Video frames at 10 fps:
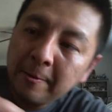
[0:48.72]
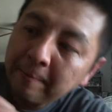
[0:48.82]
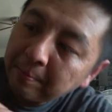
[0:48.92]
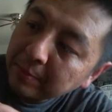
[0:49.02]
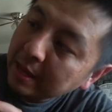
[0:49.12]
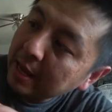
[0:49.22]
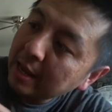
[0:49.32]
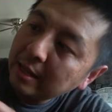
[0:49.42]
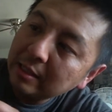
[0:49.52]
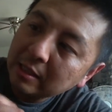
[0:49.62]

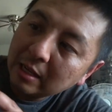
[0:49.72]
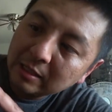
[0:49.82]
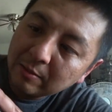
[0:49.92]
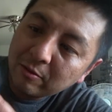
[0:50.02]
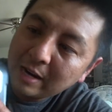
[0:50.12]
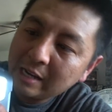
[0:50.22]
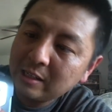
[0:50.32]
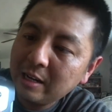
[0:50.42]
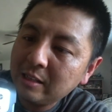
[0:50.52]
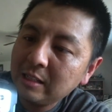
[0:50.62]
and it's got some
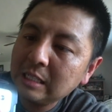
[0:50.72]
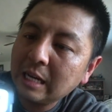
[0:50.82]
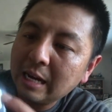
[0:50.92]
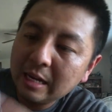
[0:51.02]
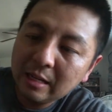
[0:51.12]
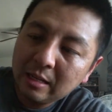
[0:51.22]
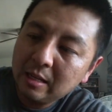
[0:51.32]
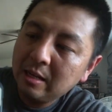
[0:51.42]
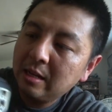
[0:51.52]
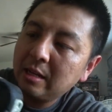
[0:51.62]
flashlight on the side.
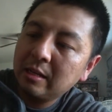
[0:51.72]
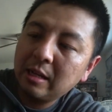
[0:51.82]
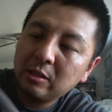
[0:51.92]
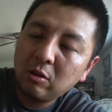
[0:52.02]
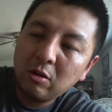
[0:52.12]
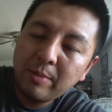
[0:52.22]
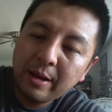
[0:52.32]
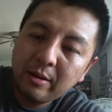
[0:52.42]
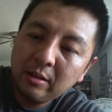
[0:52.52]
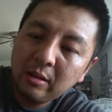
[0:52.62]
It's got solar
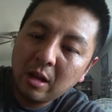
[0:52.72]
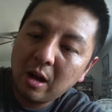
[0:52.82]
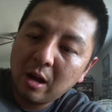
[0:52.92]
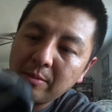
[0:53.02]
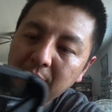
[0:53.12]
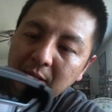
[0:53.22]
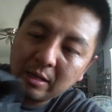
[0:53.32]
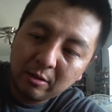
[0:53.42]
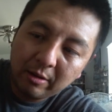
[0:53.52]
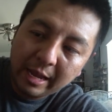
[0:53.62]
panel on the top, a
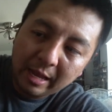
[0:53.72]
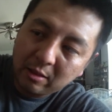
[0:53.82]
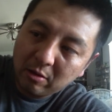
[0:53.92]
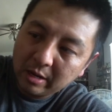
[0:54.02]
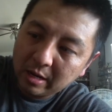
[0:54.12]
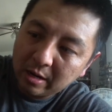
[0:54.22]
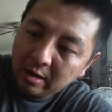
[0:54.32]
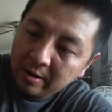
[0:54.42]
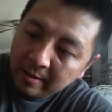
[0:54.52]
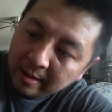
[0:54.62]
little handle here,
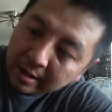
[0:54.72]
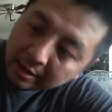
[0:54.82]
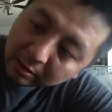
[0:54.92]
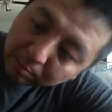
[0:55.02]
and there's